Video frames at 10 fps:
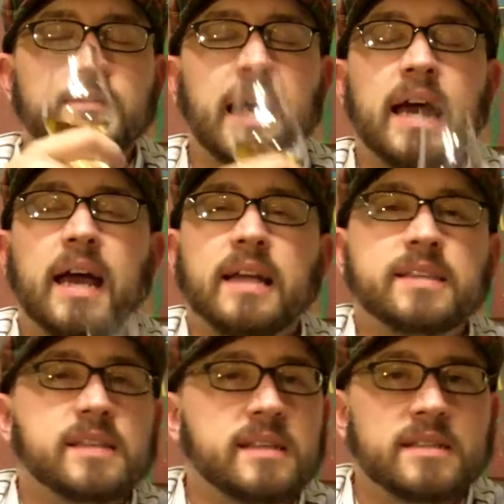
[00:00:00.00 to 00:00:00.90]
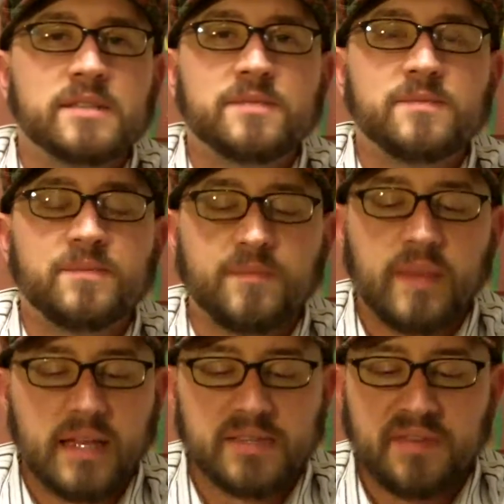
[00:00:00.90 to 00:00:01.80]
Yeah, it's
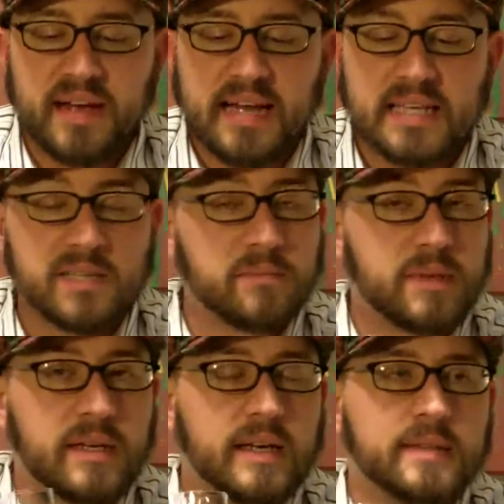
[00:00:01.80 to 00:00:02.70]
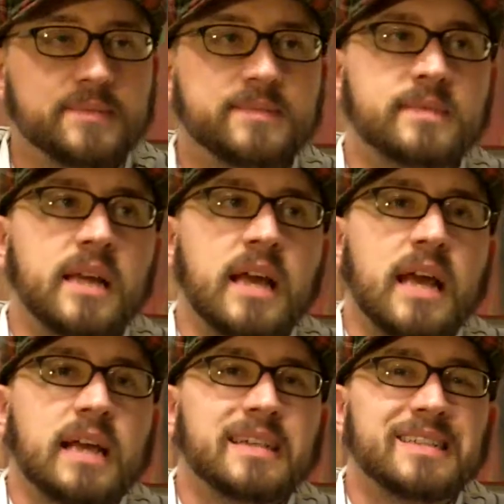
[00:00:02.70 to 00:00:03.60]
fantastic, but
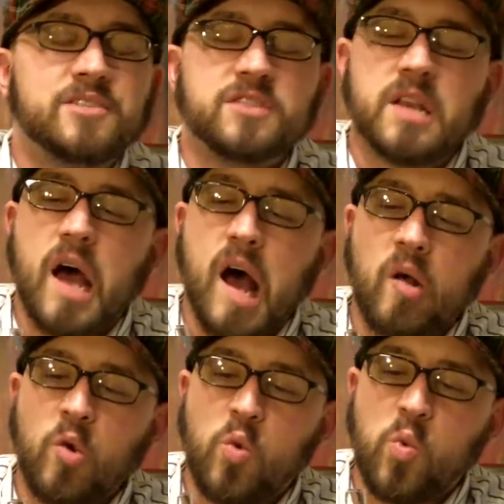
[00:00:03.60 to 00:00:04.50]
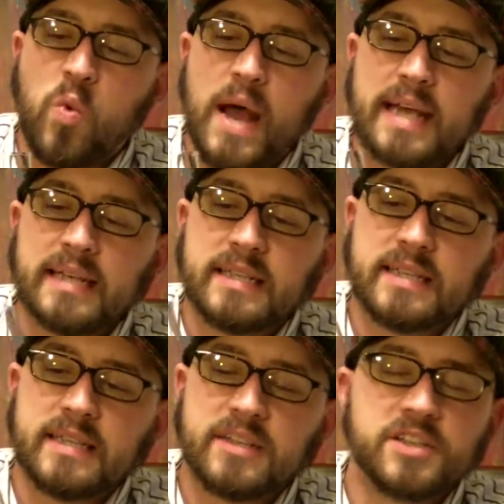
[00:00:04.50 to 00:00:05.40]
just not quite.
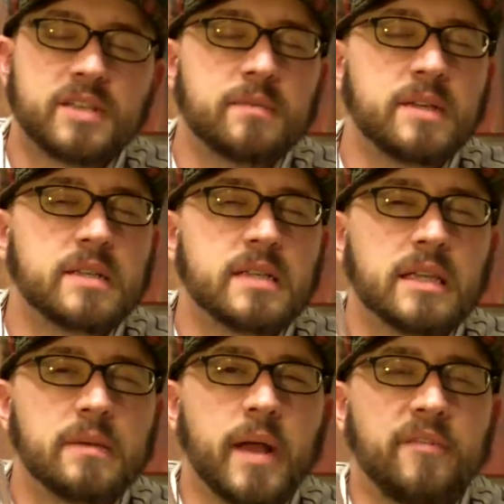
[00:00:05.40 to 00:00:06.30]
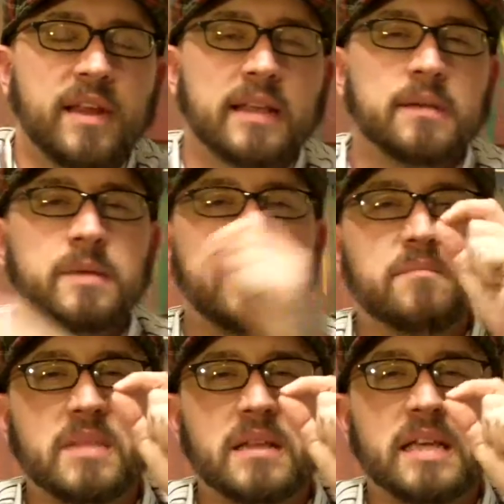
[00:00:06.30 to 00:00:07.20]
There's just something just a little bit off. That little bit of
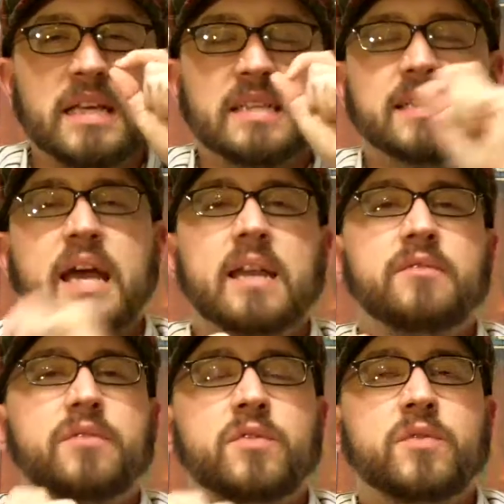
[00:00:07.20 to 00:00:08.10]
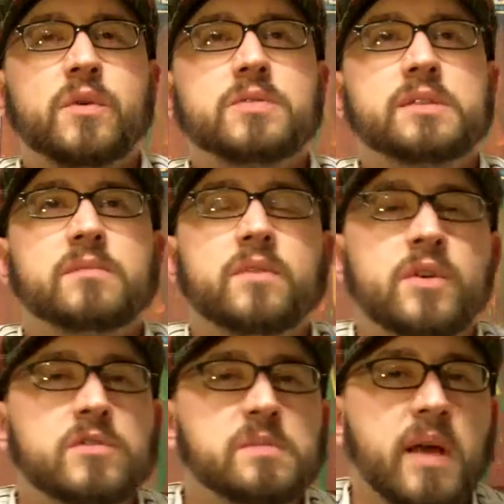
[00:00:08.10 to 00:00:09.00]
milkiness kind of throws
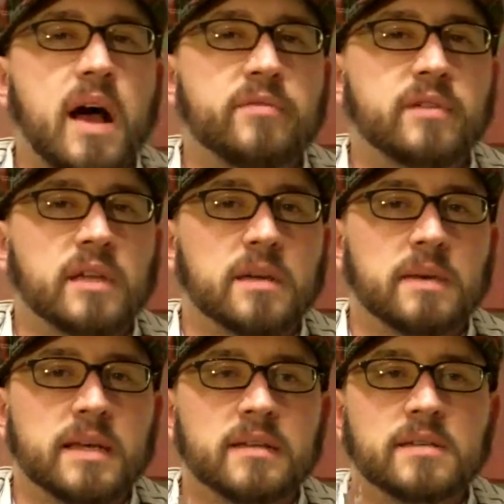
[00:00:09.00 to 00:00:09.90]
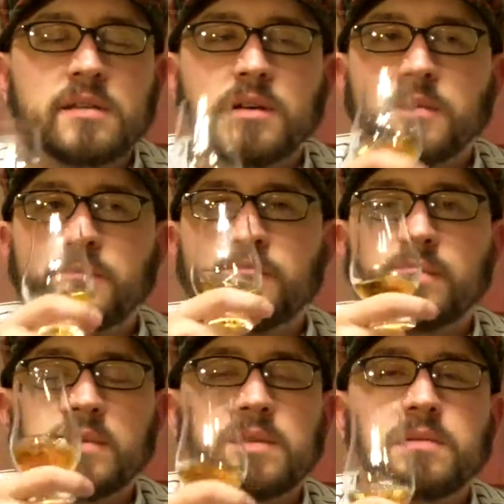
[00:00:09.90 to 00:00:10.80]
me off a little bit. So
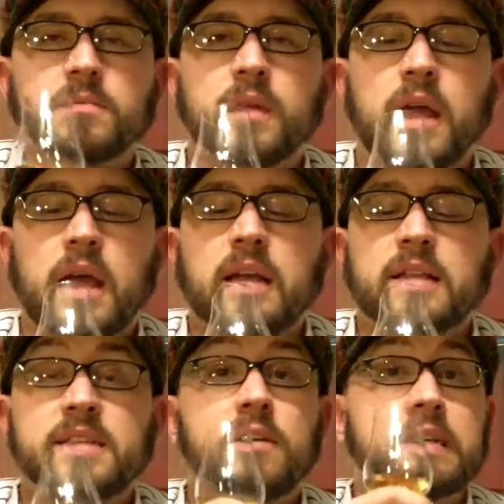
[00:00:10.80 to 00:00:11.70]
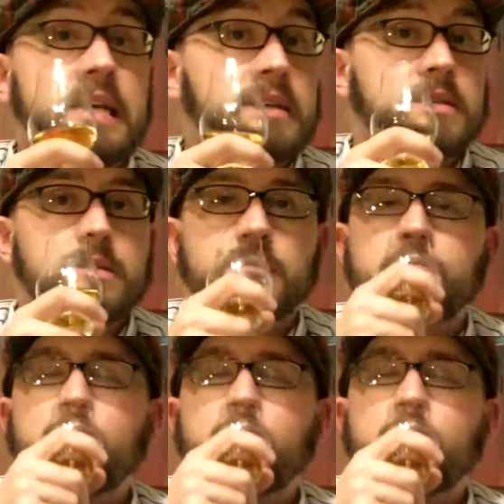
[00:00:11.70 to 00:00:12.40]
let's see how it tastes.